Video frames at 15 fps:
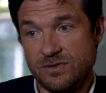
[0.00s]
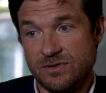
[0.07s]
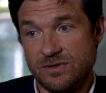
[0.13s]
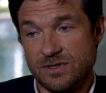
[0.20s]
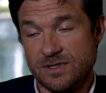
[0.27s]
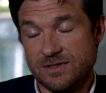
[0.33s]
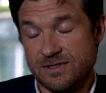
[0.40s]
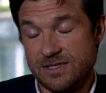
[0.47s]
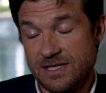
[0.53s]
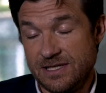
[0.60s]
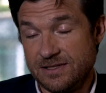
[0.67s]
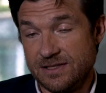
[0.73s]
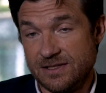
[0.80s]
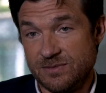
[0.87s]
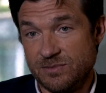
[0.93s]
it's
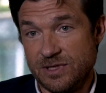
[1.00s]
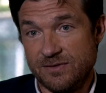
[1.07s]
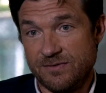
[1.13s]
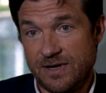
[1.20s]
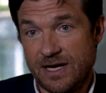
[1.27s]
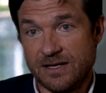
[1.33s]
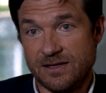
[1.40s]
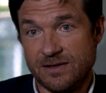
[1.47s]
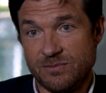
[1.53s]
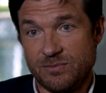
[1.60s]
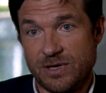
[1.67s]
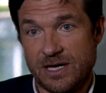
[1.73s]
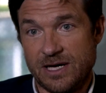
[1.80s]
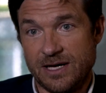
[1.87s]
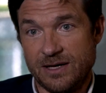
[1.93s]
easy to be affected
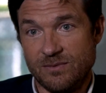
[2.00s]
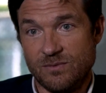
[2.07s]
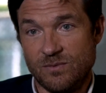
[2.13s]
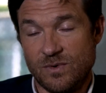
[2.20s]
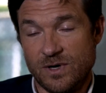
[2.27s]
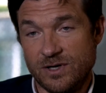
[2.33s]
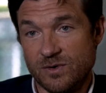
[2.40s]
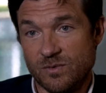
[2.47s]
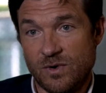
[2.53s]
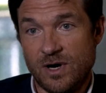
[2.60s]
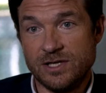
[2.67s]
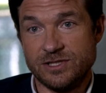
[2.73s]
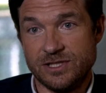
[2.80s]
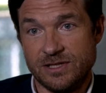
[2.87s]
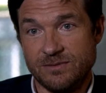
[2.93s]
by what you're
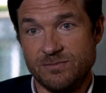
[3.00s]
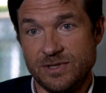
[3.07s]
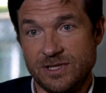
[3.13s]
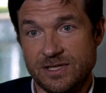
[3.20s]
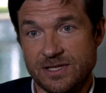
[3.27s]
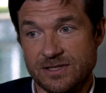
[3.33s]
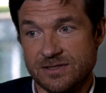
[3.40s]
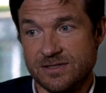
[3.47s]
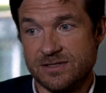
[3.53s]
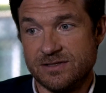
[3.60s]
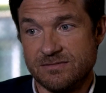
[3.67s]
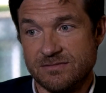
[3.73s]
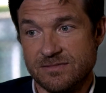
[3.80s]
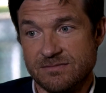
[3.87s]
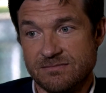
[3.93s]
watching
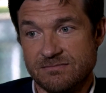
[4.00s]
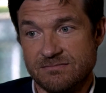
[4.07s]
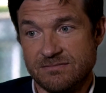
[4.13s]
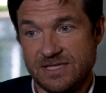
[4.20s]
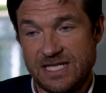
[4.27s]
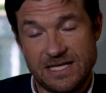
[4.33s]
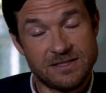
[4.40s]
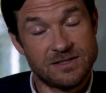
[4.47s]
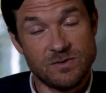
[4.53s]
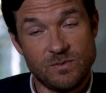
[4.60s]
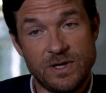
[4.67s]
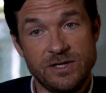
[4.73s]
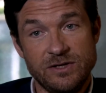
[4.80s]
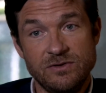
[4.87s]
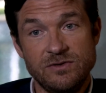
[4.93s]
because that's the
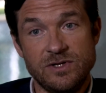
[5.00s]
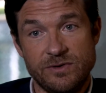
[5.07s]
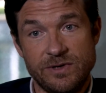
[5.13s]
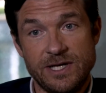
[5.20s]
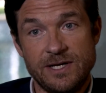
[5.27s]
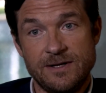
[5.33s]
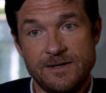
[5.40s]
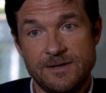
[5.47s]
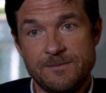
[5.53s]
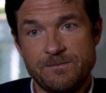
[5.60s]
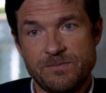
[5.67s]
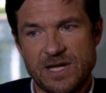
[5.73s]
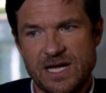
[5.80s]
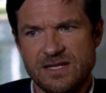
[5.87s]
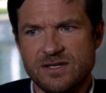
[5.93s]
way you do it.
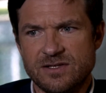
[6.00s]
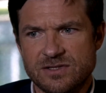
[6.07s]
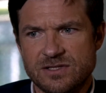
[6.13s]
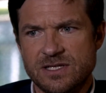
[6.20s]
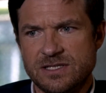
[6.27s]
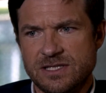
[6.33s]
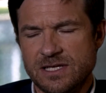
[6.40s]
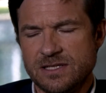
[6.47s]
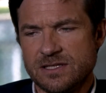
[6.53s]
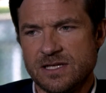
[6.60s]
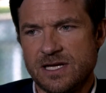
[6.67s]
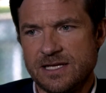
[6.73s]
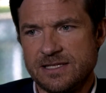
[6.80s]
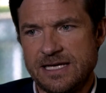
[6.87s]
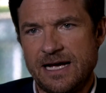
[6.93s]
And that takes a
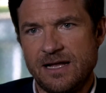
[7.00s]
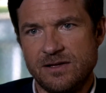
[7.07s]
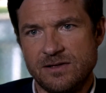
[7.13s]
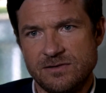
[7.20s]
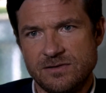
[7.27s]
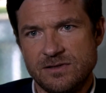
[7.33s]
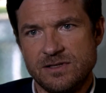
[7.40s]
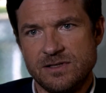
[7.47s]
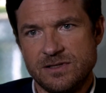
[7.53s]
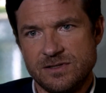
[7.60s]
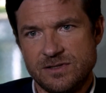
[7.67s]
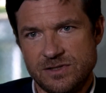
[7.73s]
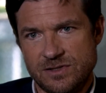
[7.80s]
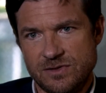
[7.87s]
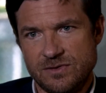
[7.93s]
lot of talent
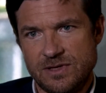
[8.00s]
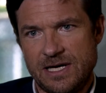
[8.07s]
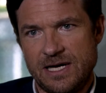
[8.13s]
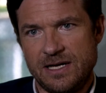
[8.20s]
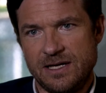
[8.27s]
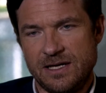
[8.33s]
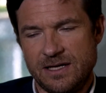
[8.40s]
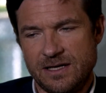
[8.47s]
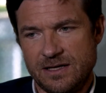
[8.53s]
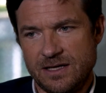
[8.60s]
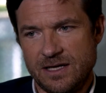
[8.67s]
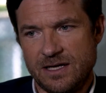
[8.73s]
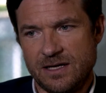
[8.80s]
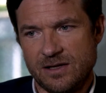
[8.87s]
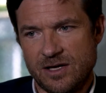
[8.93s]
to do that, and
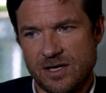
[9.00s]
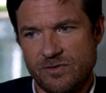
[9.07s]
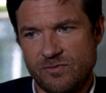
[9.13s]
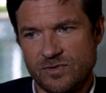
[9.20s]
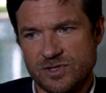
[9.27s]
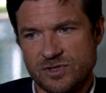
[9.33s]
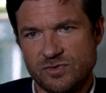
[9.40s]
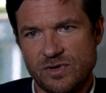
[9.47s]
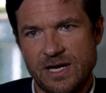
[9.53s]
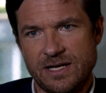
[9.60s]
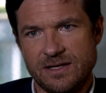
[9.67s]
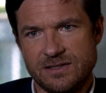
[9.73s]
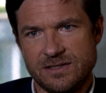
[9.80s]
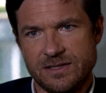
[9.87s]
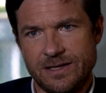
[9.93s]
a lot of
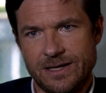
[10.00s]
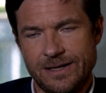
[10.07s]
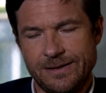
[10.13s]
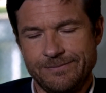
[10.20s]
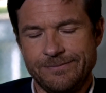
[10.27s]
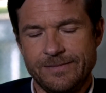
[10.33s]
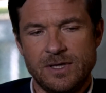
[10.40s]
restraint to not